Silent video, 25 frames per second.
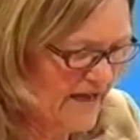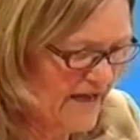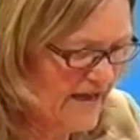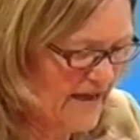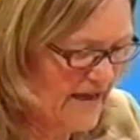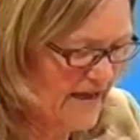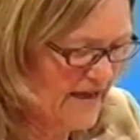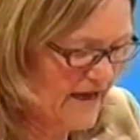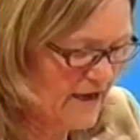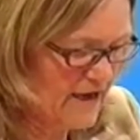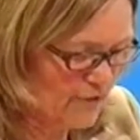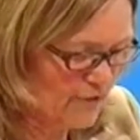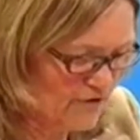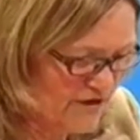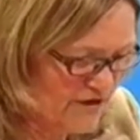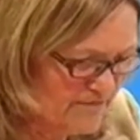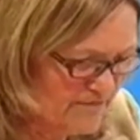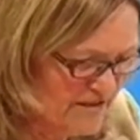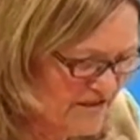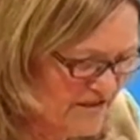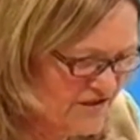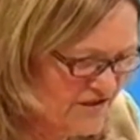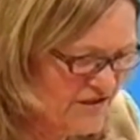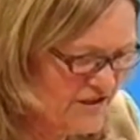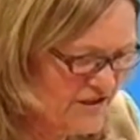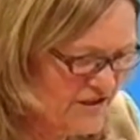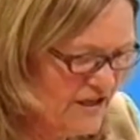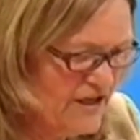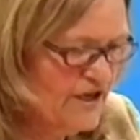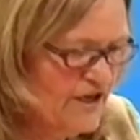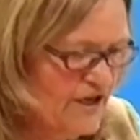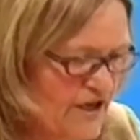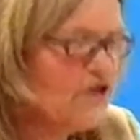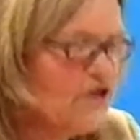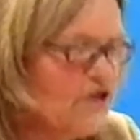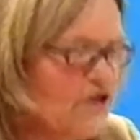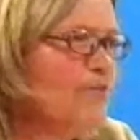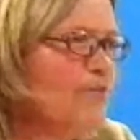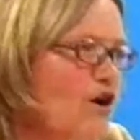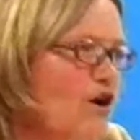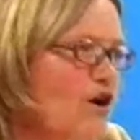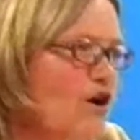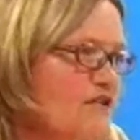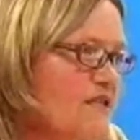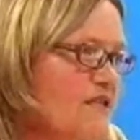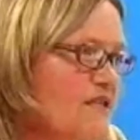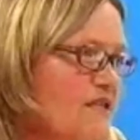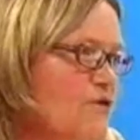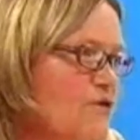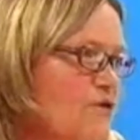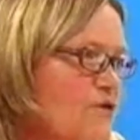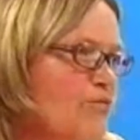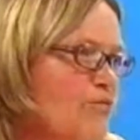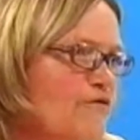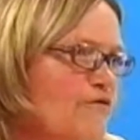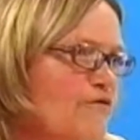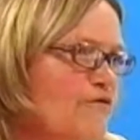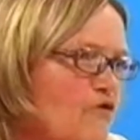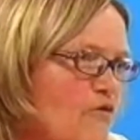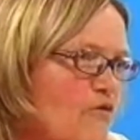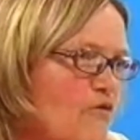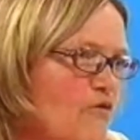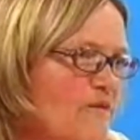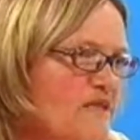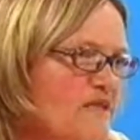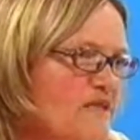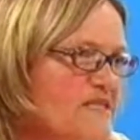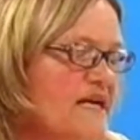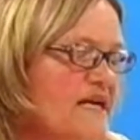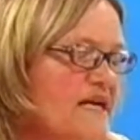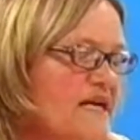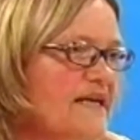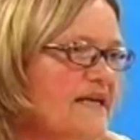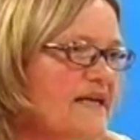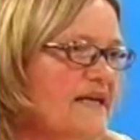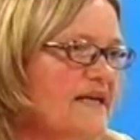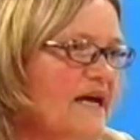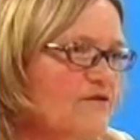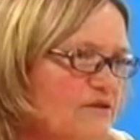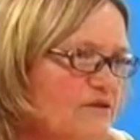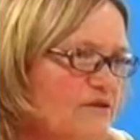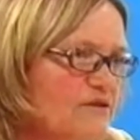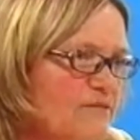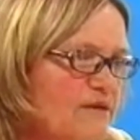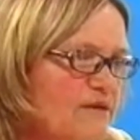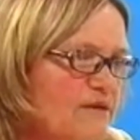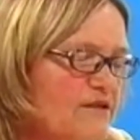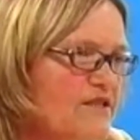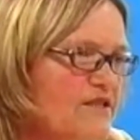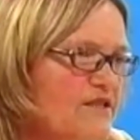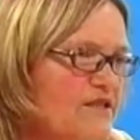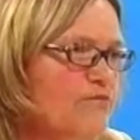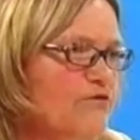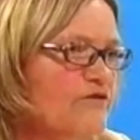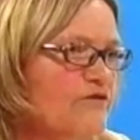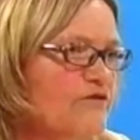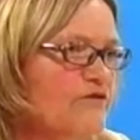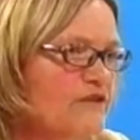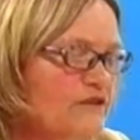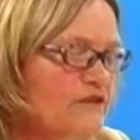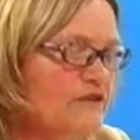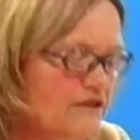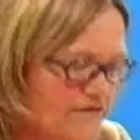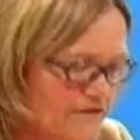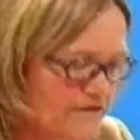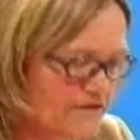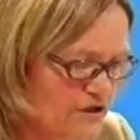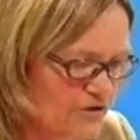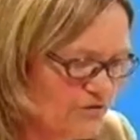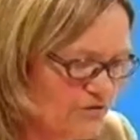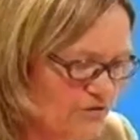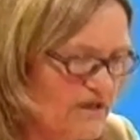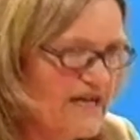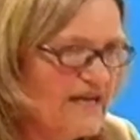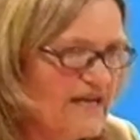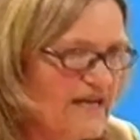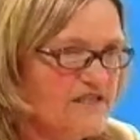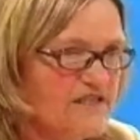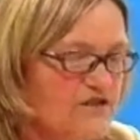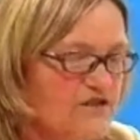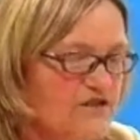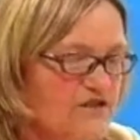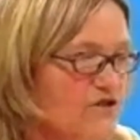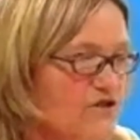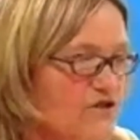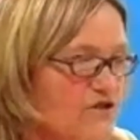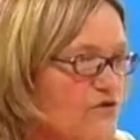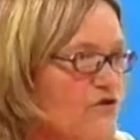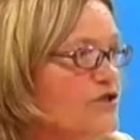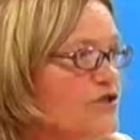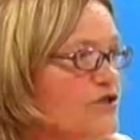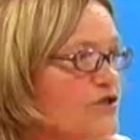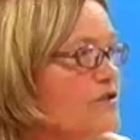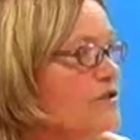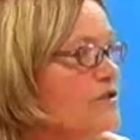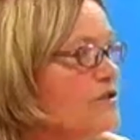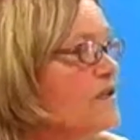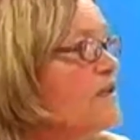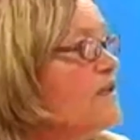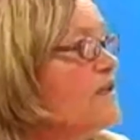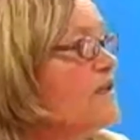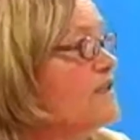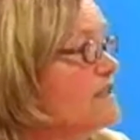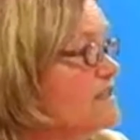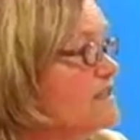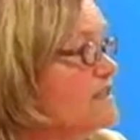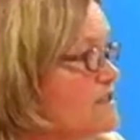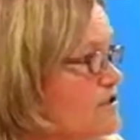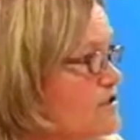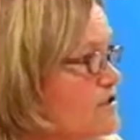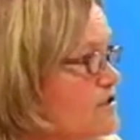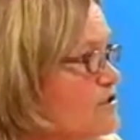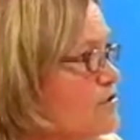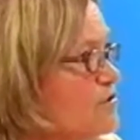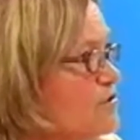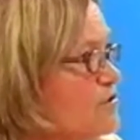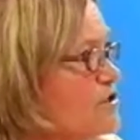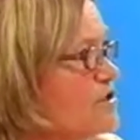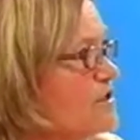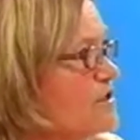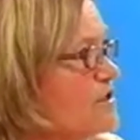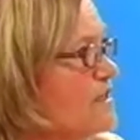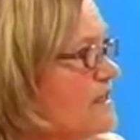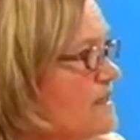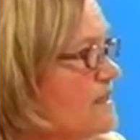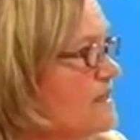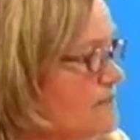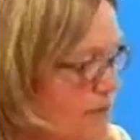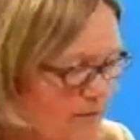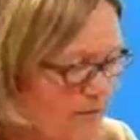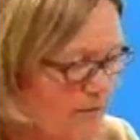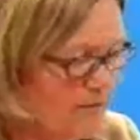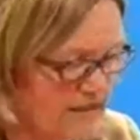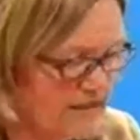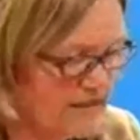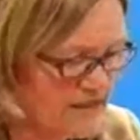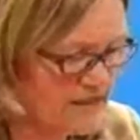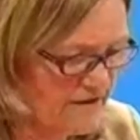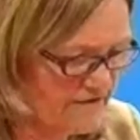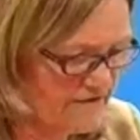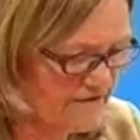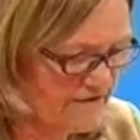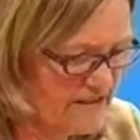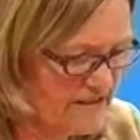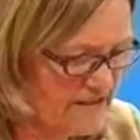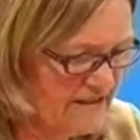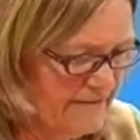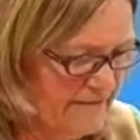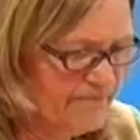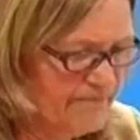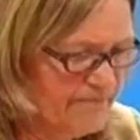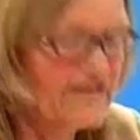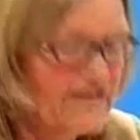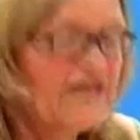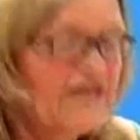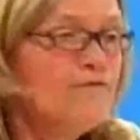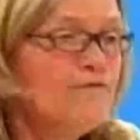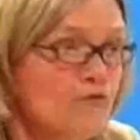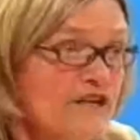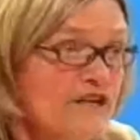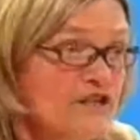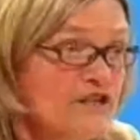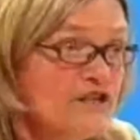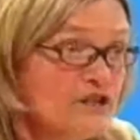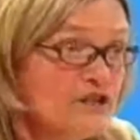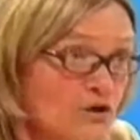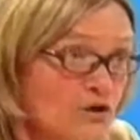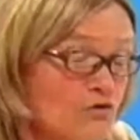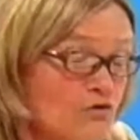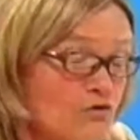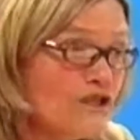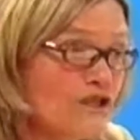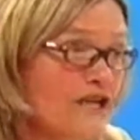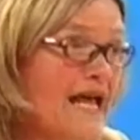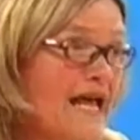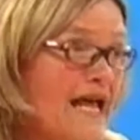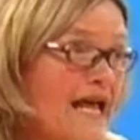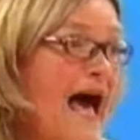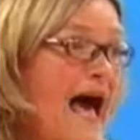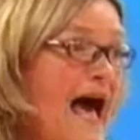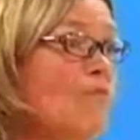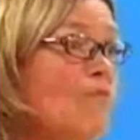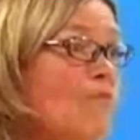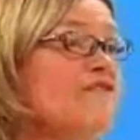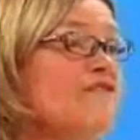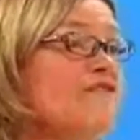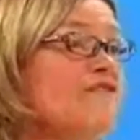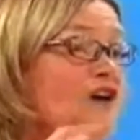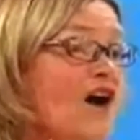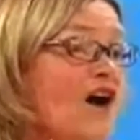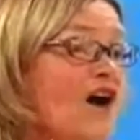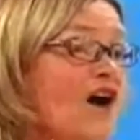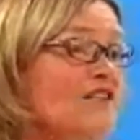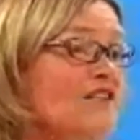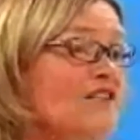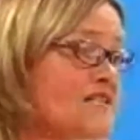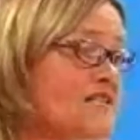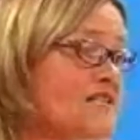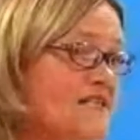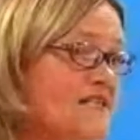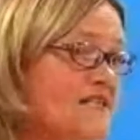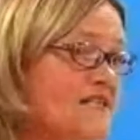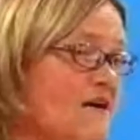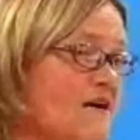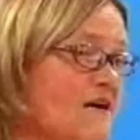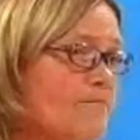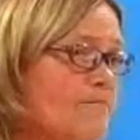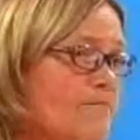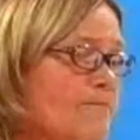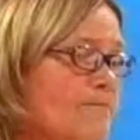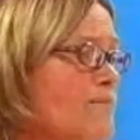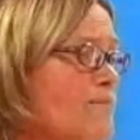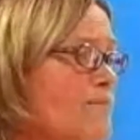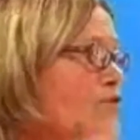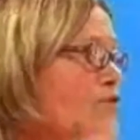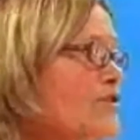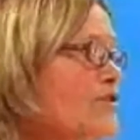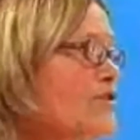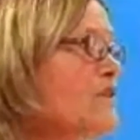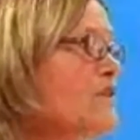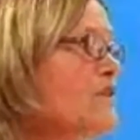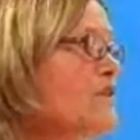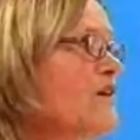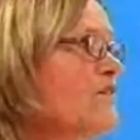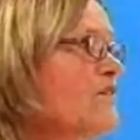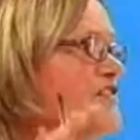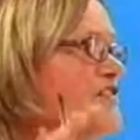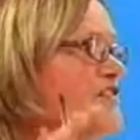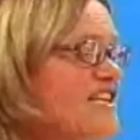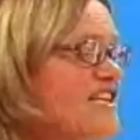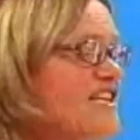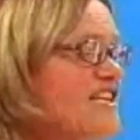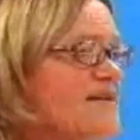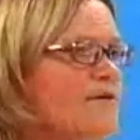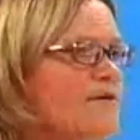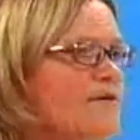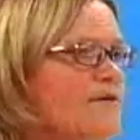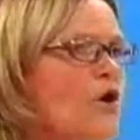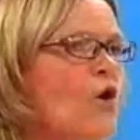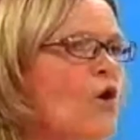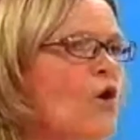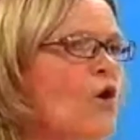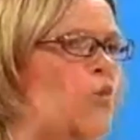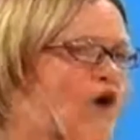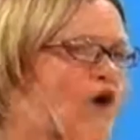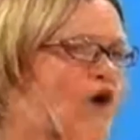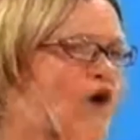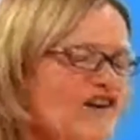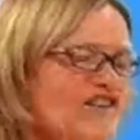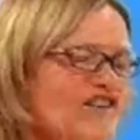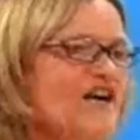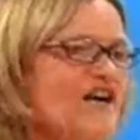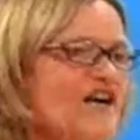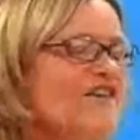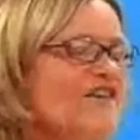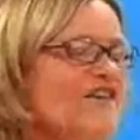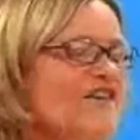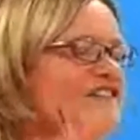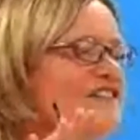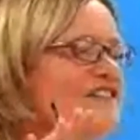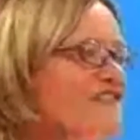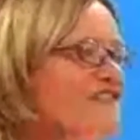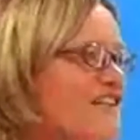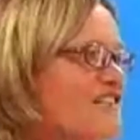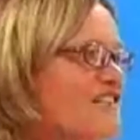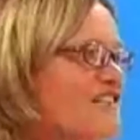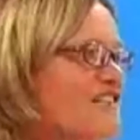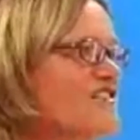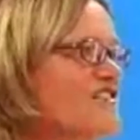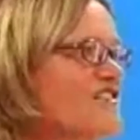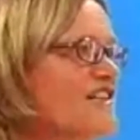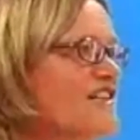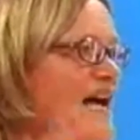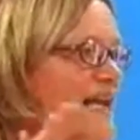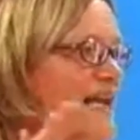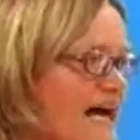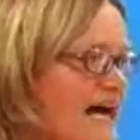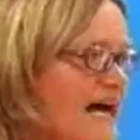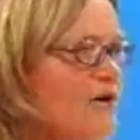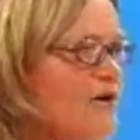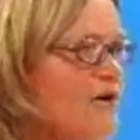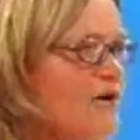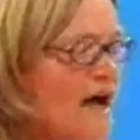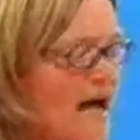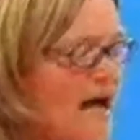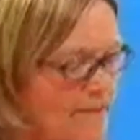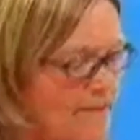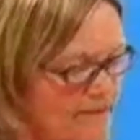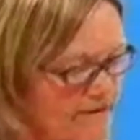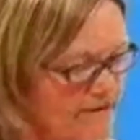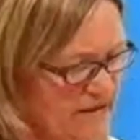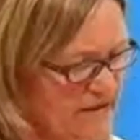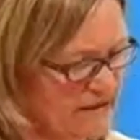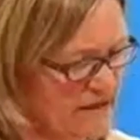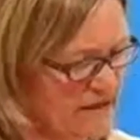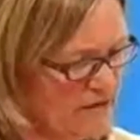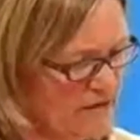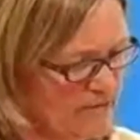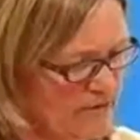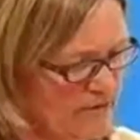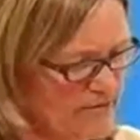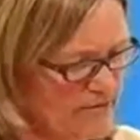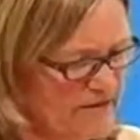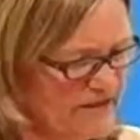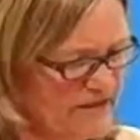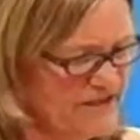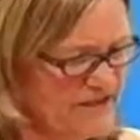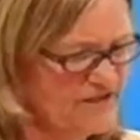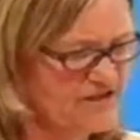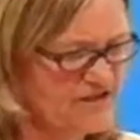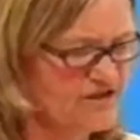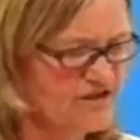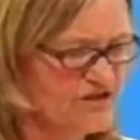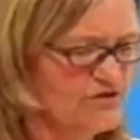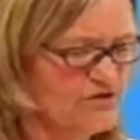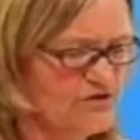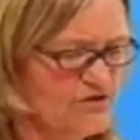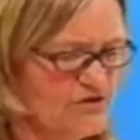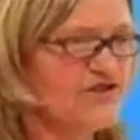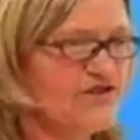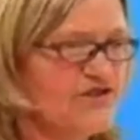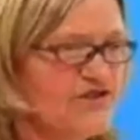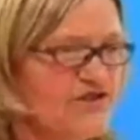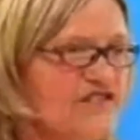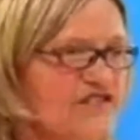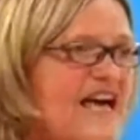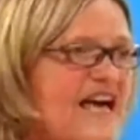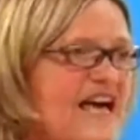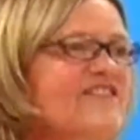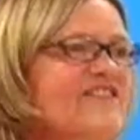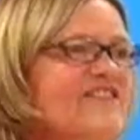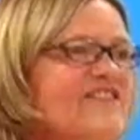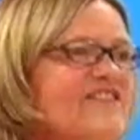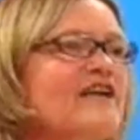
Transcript: agreement to prosecute performance and accountability, both individual and institutional in the public service. If we don't, and we've got to start by putting on the table what are the things that now happen in our public institutions that